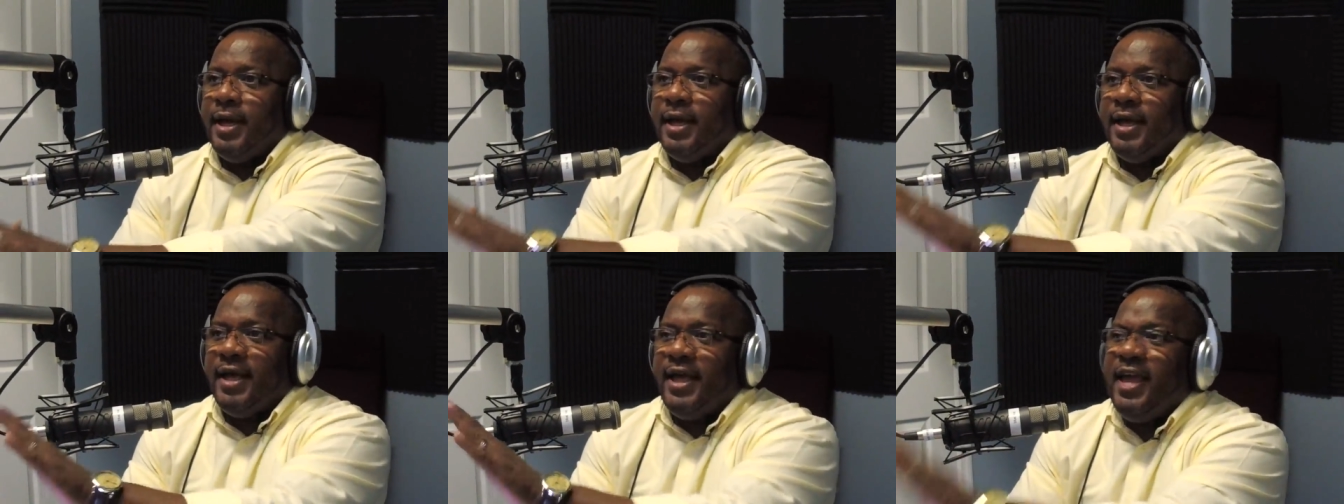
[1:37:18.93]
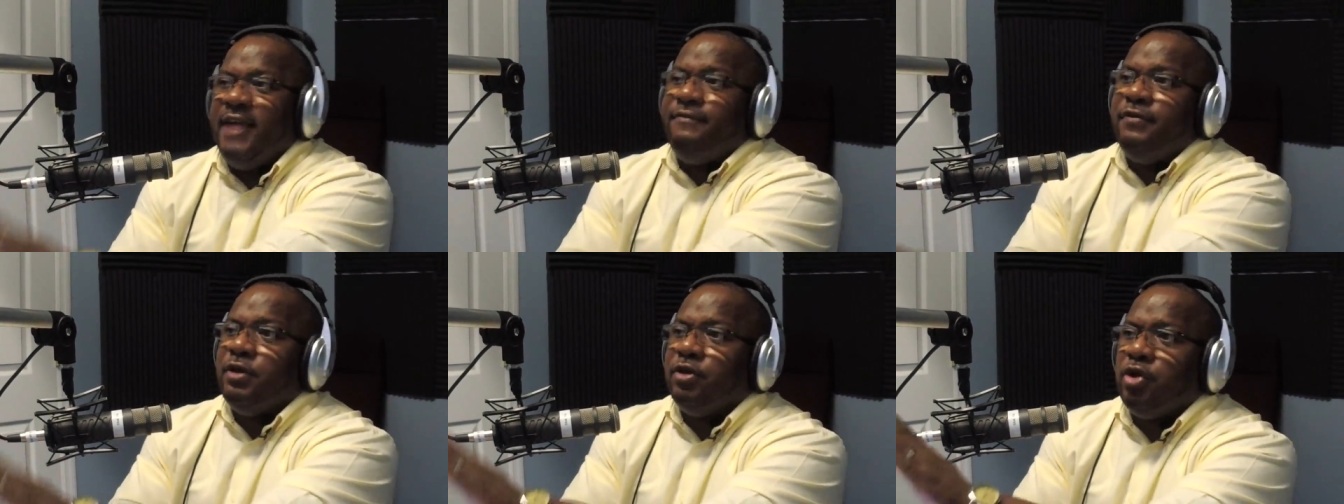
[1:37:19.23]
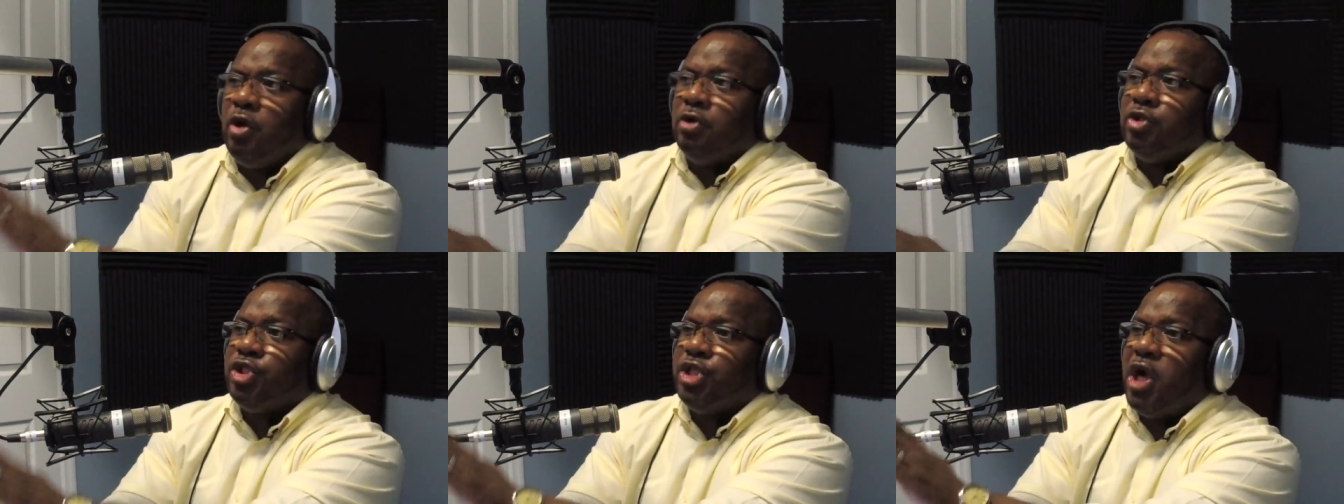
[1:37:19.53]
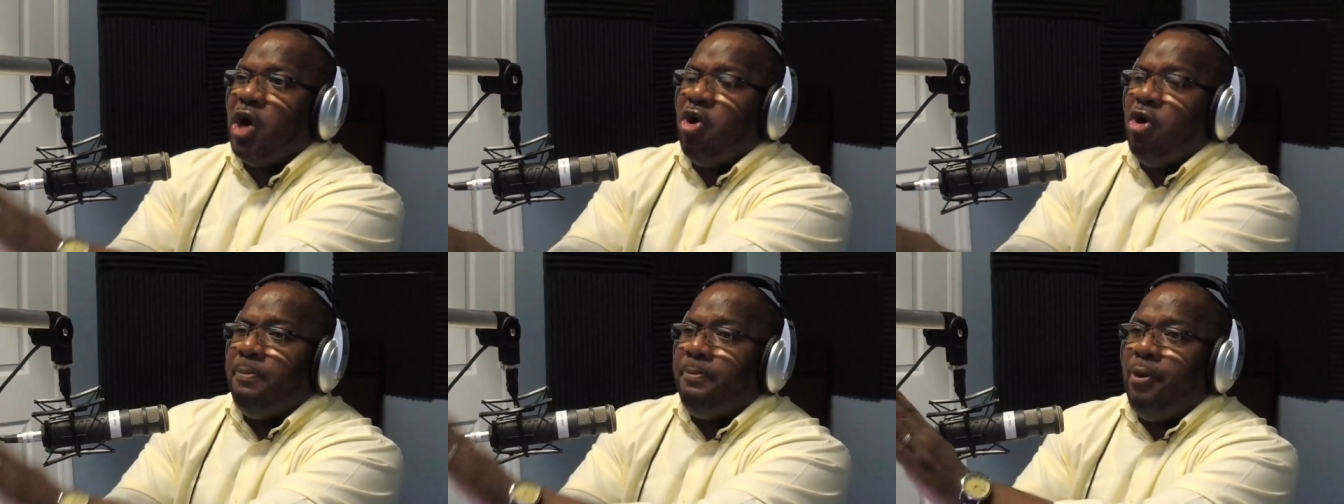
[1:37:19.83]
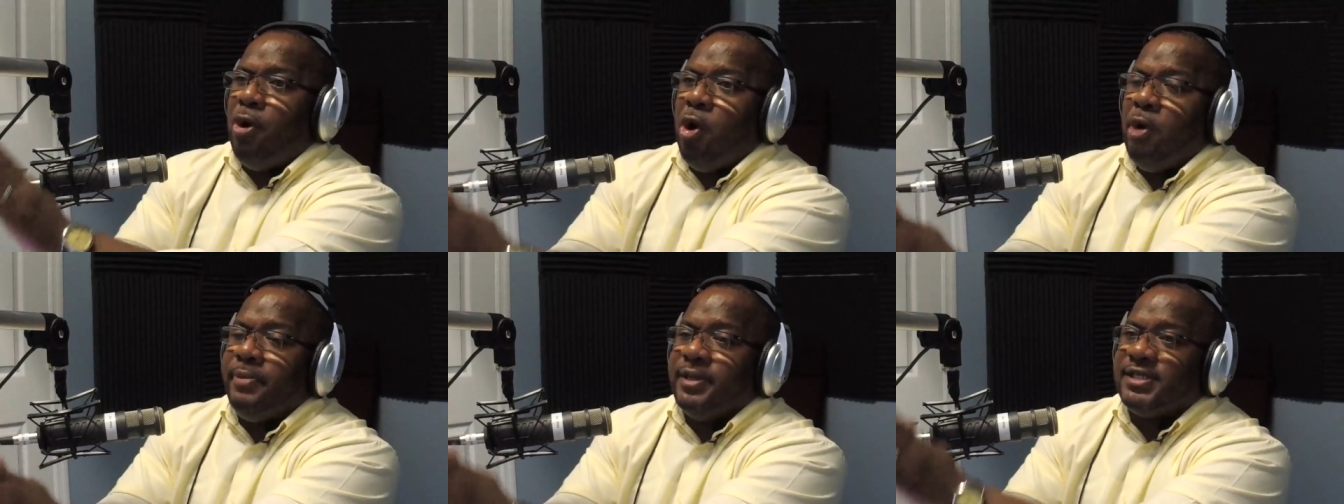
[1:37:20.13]
Even though
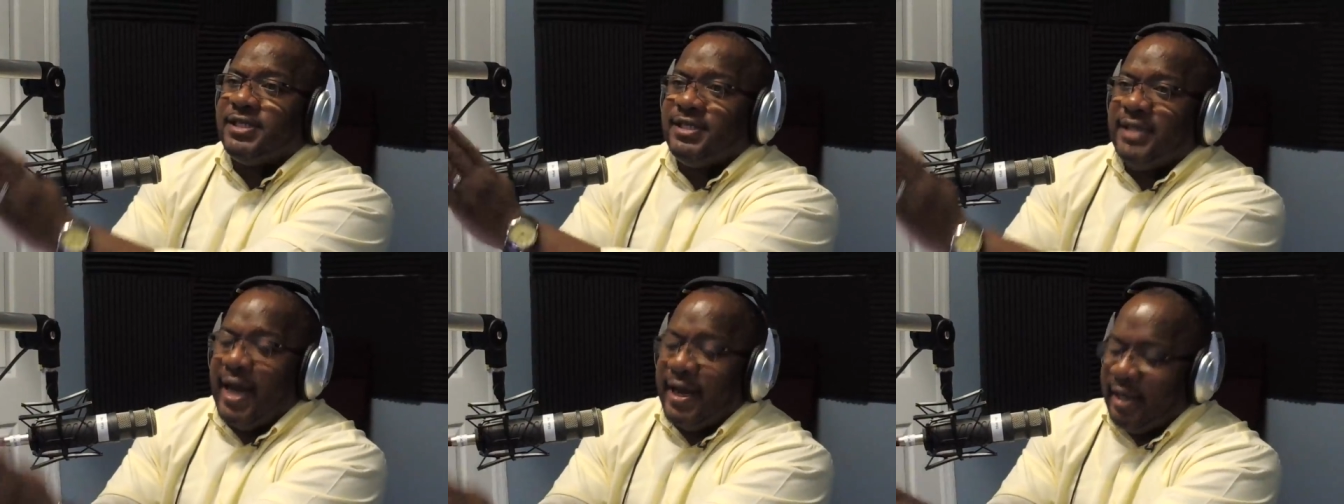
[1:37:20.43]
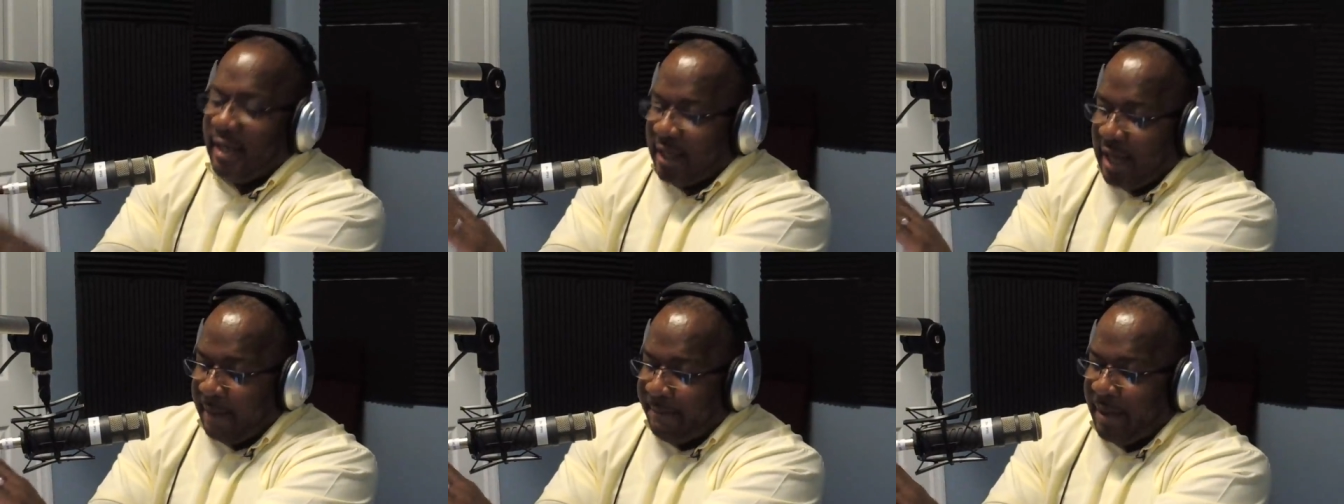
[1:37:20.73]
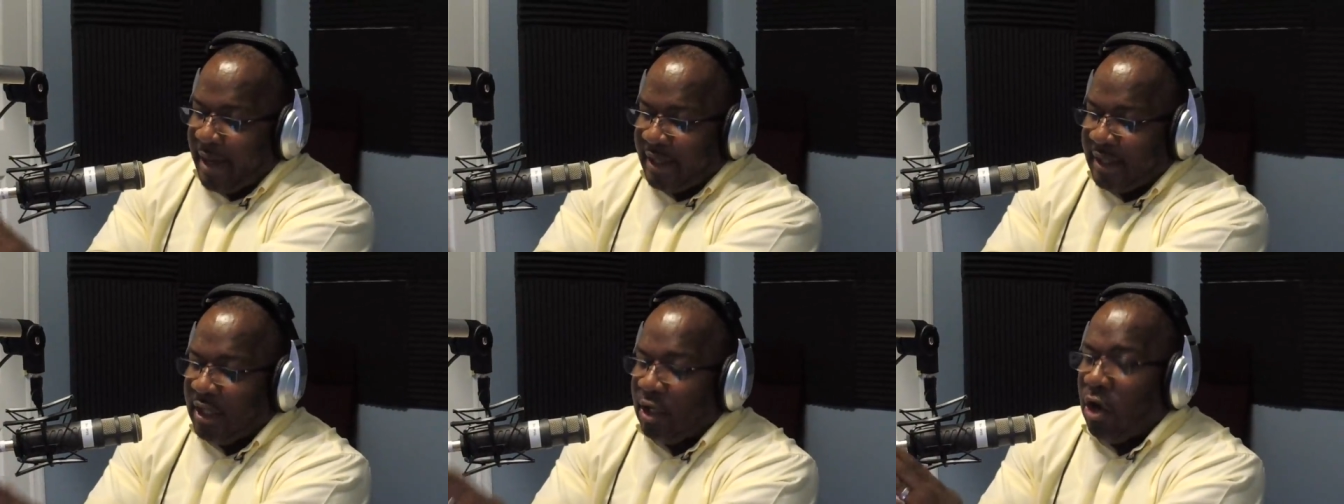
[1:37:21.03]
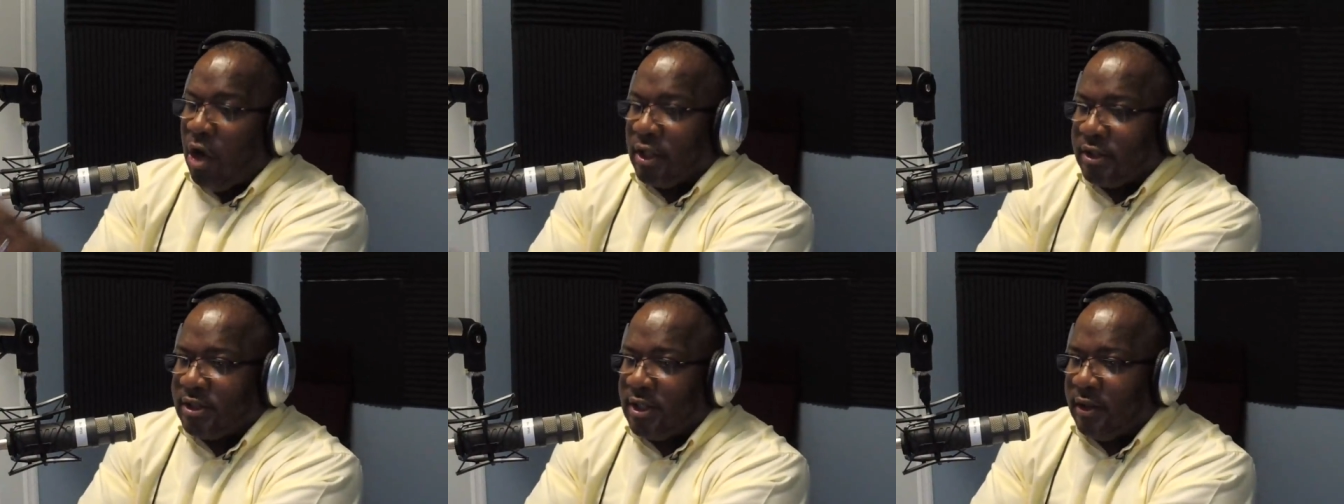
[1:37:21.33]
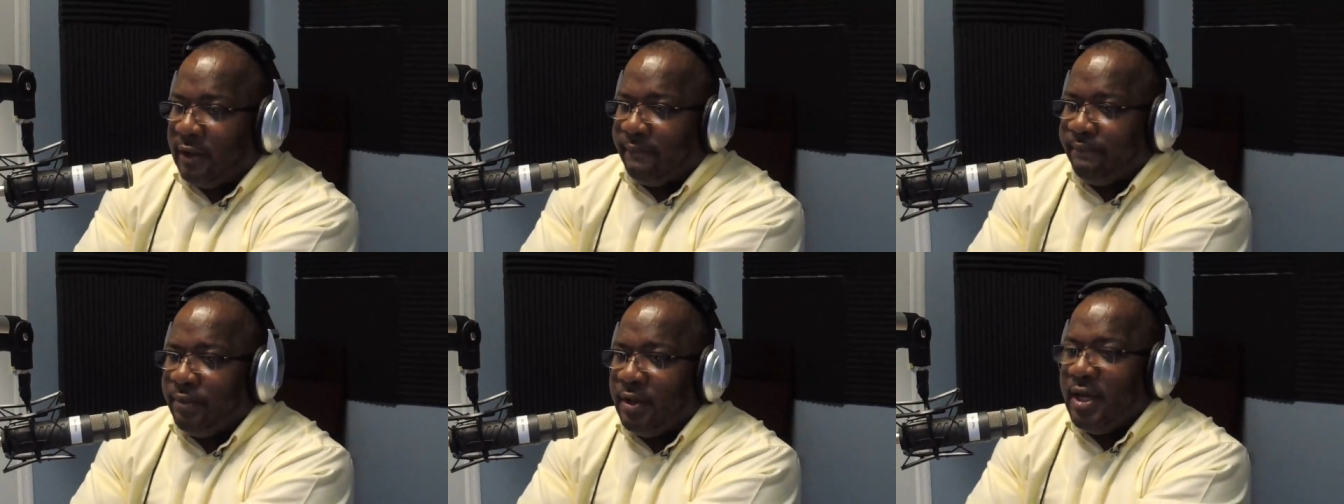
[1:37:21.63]
Jeroboam is standing up at the
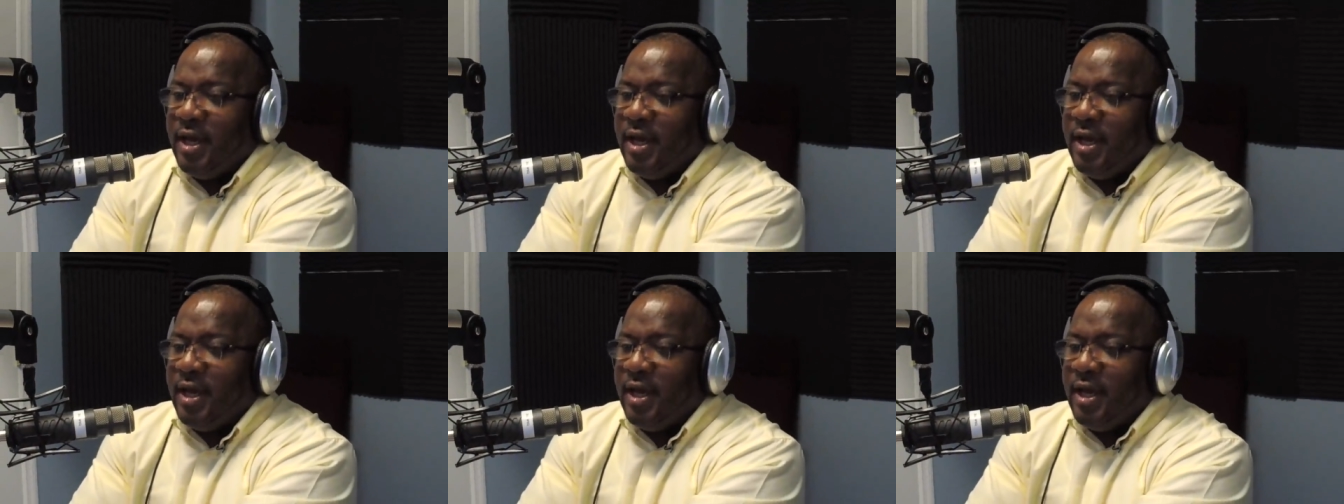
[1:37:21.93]
altar,